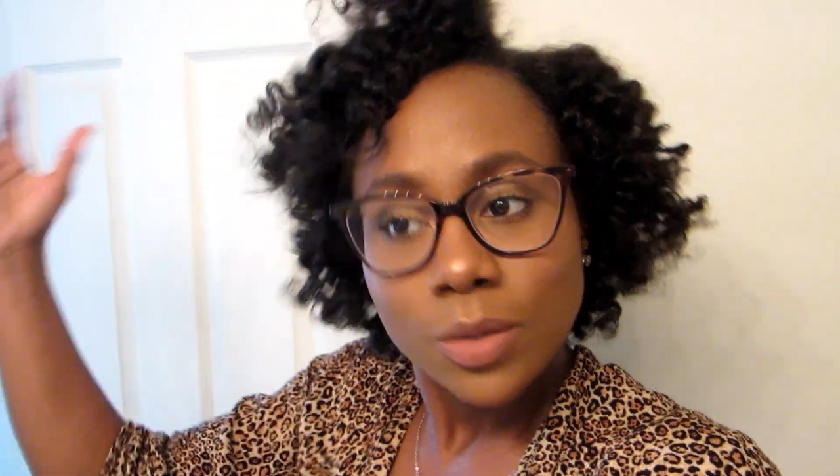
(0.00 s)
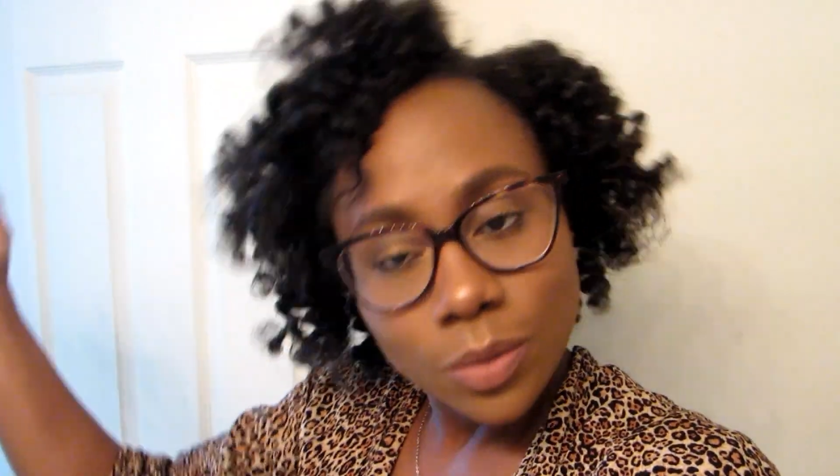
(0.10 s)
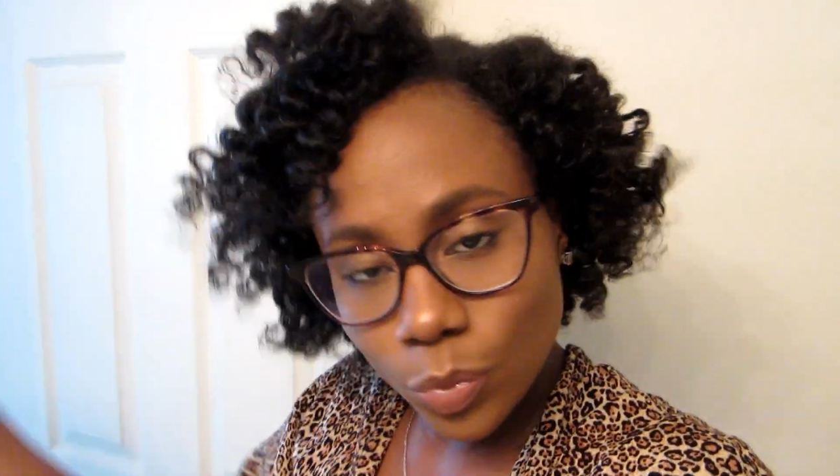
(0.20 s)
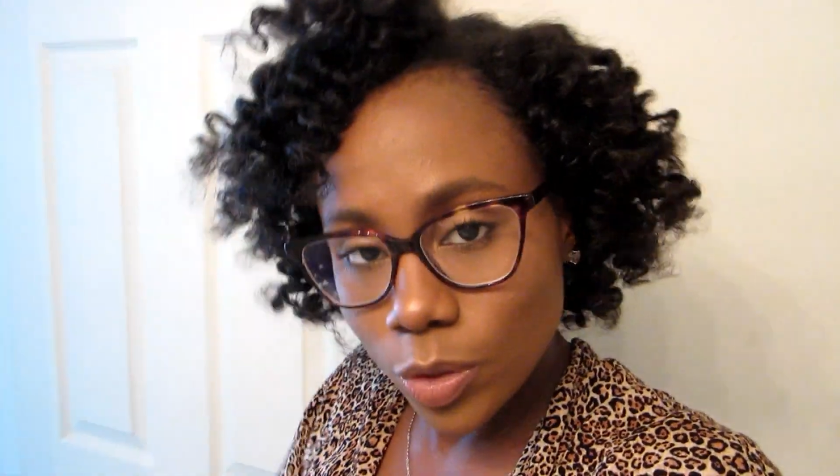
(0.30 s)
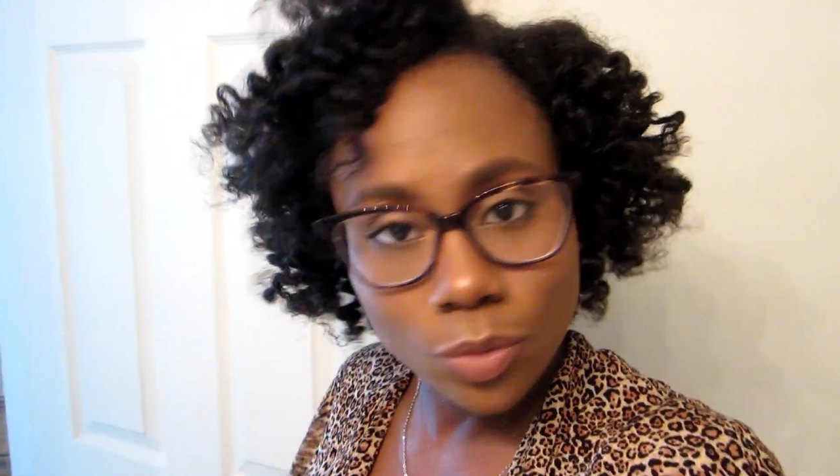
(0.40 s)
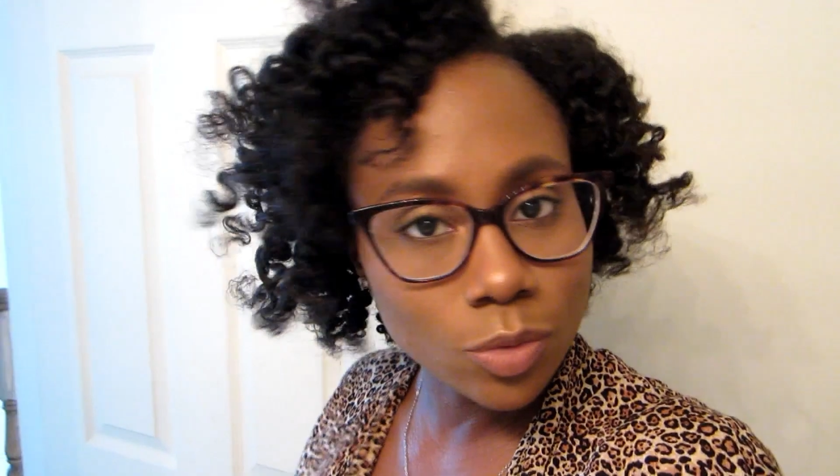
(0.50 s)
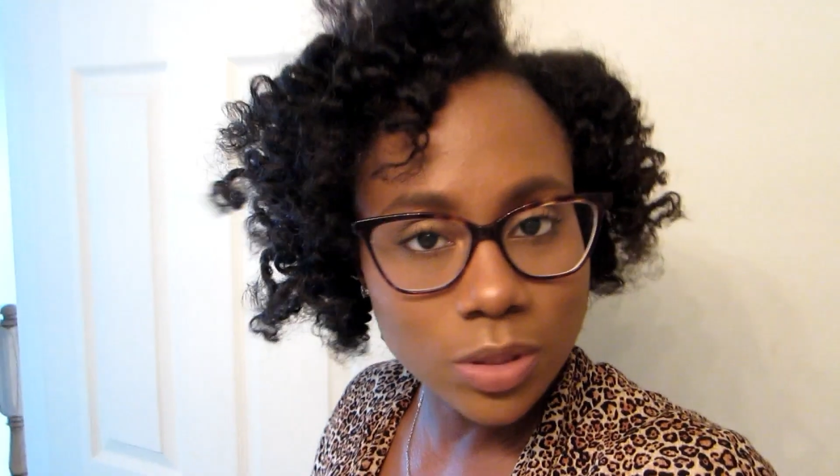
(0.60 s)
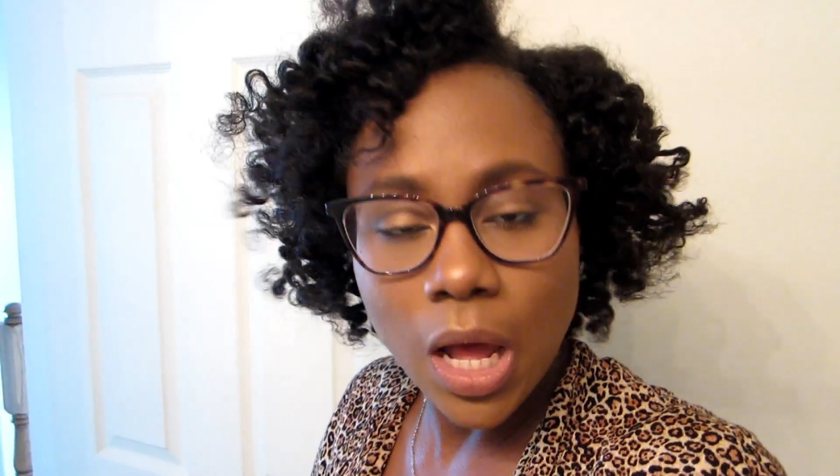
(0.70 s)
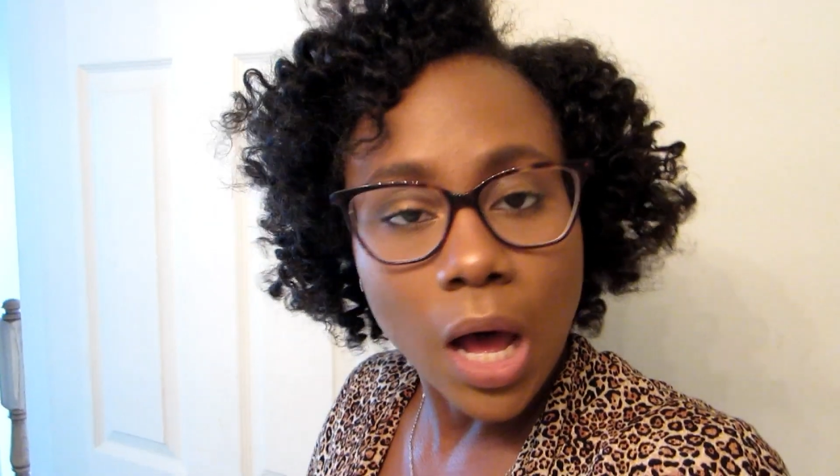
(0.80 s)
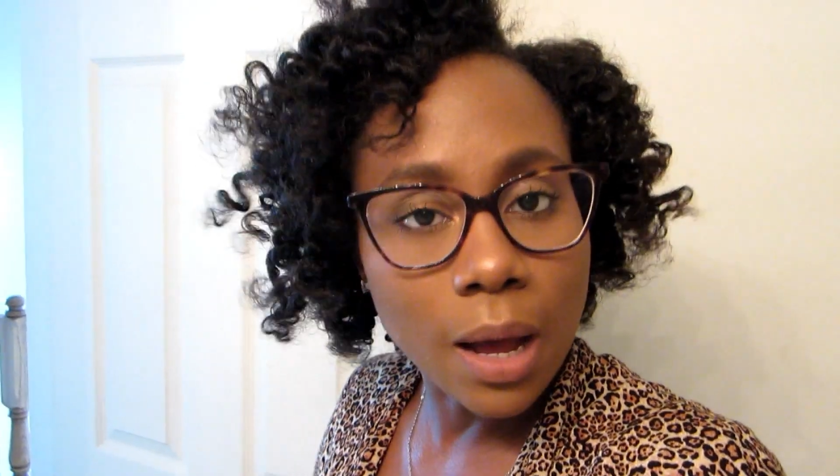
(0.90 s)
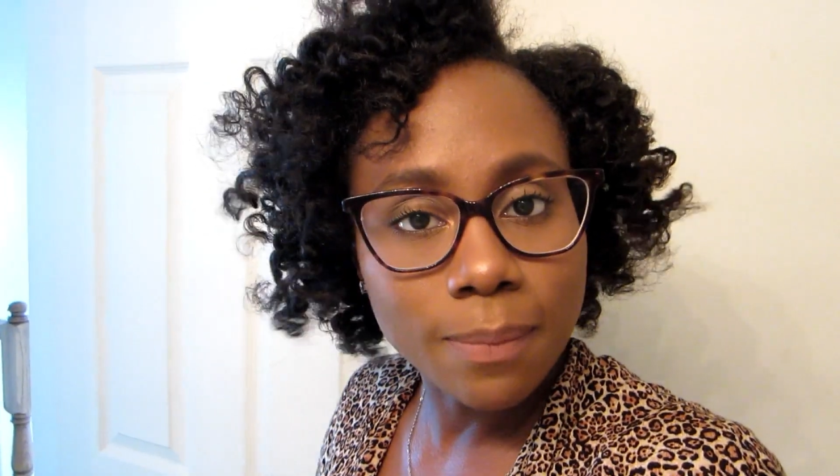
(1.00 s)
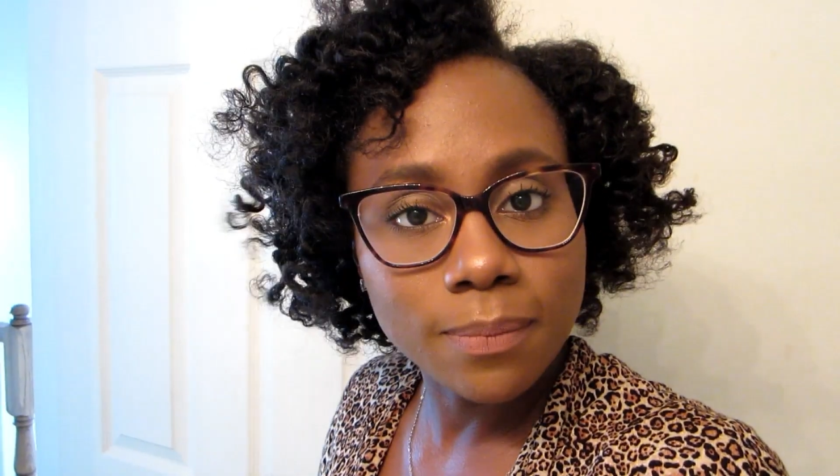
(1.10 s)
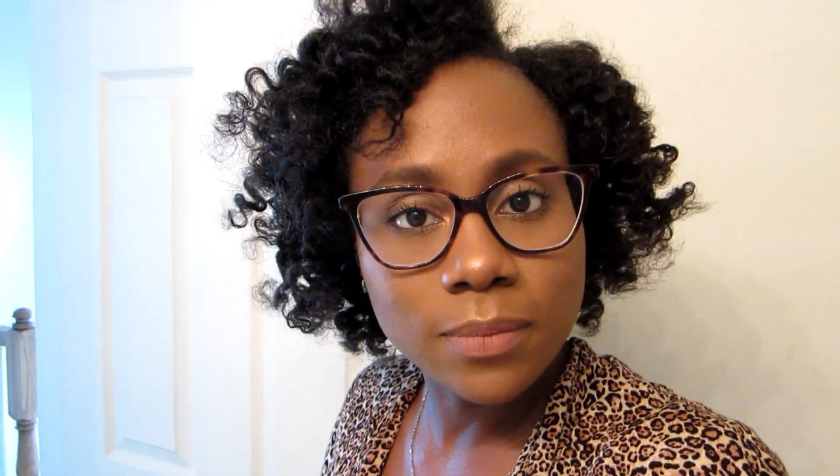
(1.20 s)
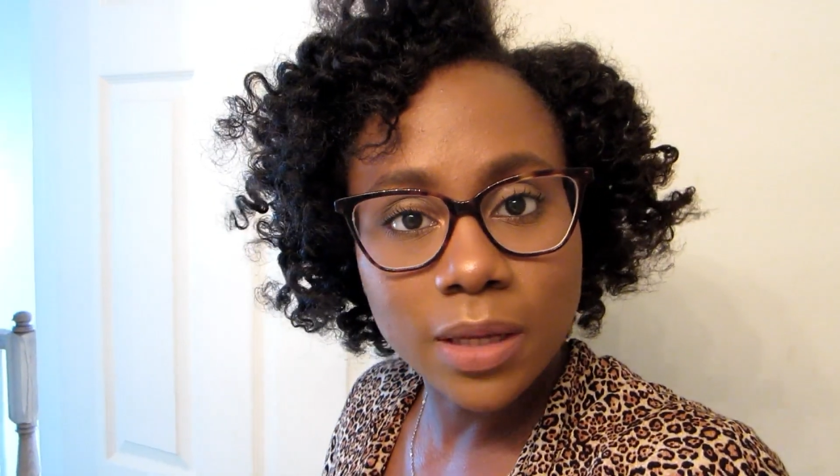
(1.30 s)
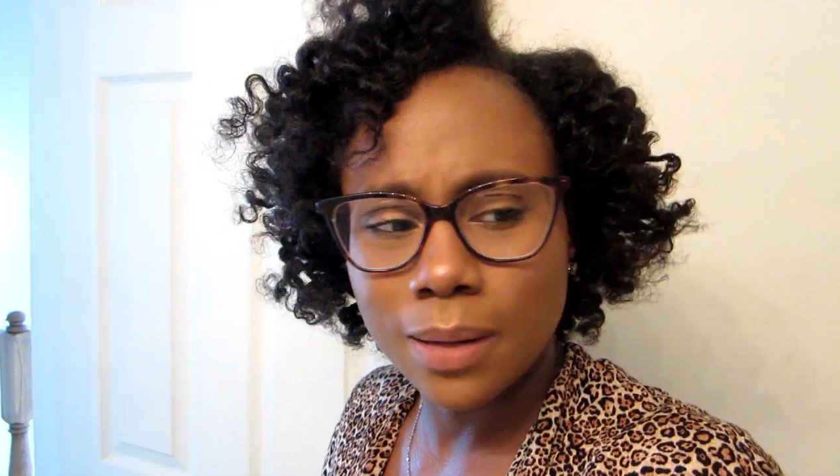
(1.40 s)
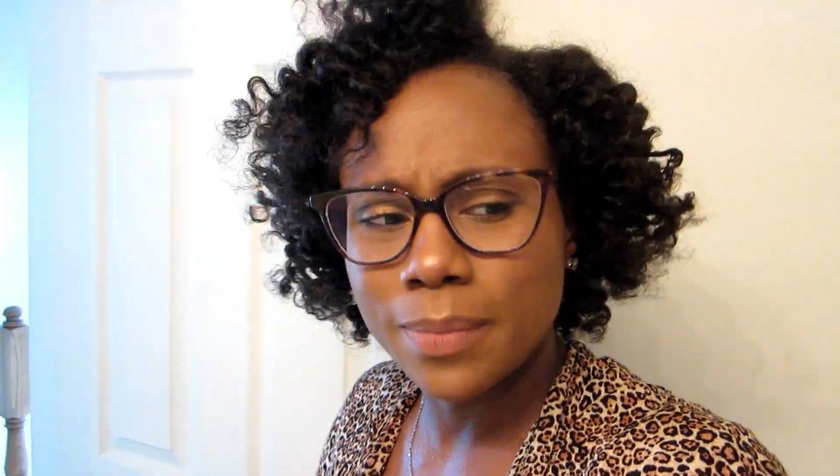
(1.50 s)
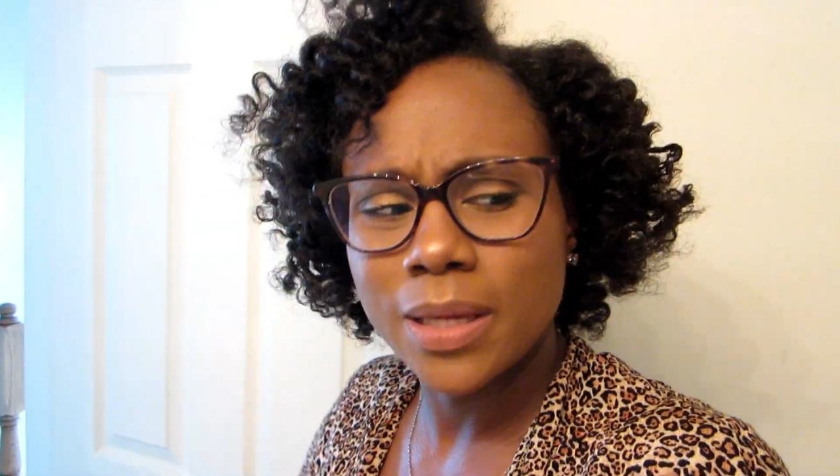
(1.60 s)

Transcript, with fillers: when you gonna stop? And I